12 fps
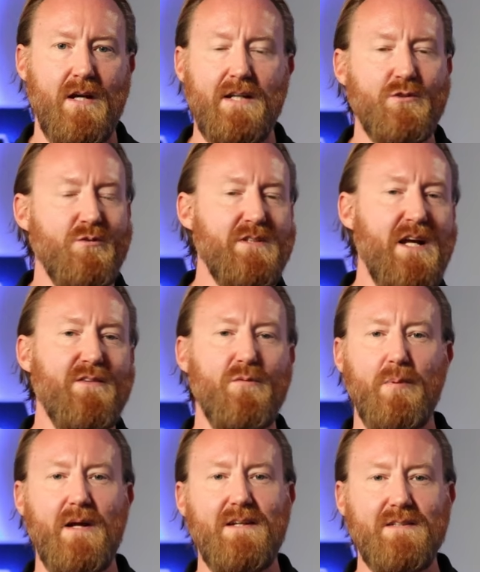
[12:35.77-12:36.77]
And so he's not even
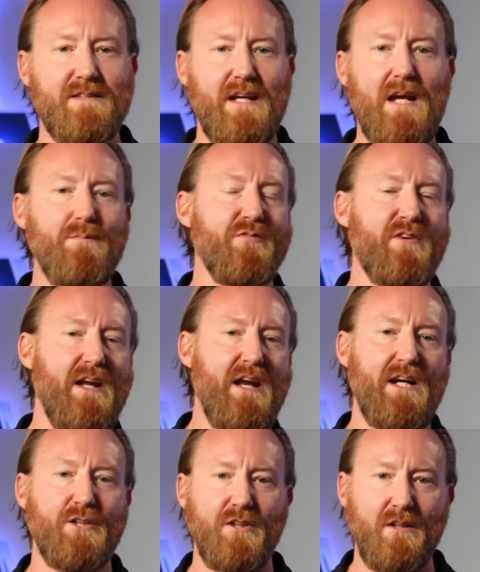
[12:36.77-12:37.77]
playing this game of
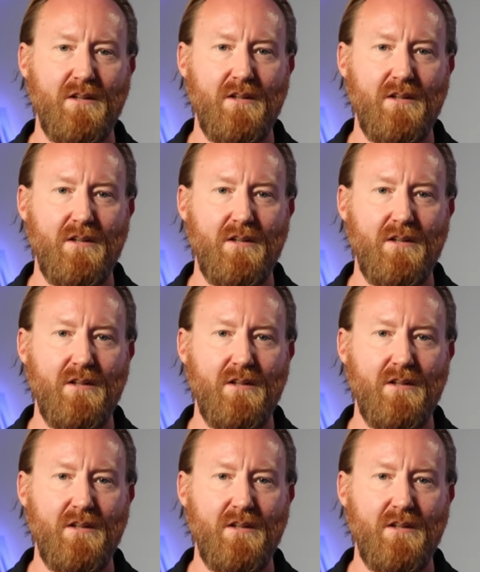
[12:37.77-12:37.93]
connection.